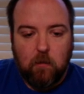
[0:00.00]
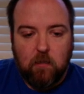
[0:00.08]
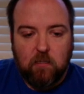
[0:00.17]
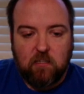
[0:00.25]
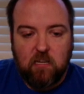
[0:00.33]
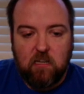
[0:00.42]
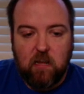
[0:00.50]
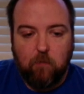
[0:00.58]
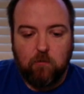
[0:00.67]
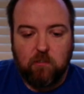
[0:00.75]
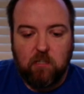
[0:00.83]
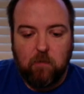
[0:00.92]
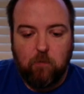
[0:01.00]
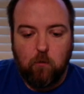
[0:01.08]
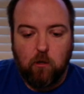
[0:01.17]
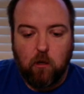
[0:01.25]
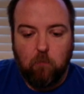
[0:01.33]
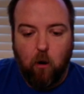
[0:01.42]
Sea Devils give you
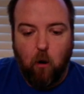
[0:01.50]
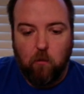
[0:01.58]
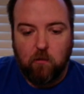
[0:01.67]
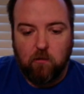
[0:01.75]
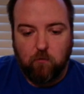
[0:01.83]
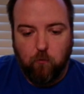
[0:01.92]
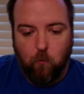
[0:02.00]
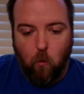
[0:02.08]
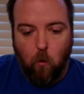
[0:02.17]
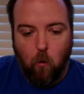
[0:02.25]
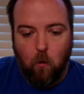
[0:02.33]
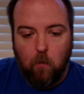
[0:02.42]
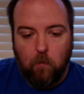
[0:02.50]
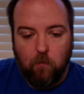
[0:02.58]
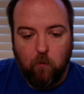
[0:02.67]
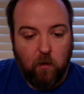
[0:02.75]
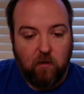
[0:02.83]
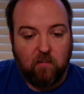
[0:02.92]
the components for
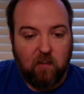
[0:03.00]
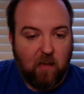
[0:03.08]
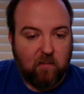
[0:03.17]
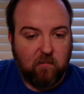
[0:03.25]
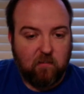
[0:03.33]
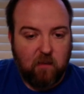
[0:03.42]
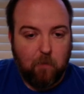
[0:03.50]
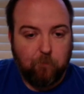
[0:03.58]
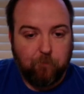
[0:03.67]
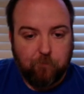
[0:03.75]
the Winged Assassin set.